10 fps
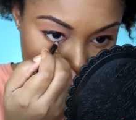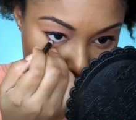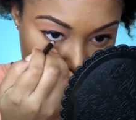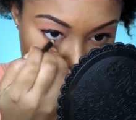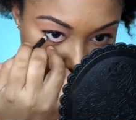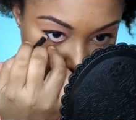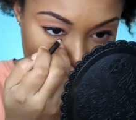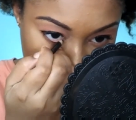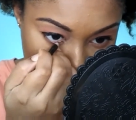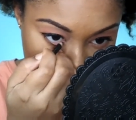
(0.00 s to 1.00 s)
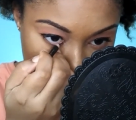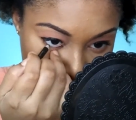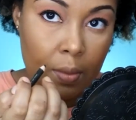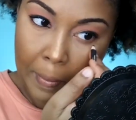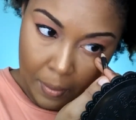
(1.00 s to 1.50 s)
Let me just go with what's
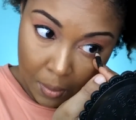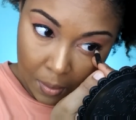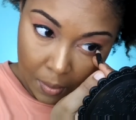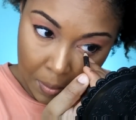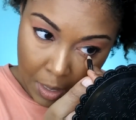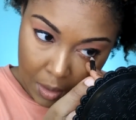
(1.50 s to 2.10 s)
inside the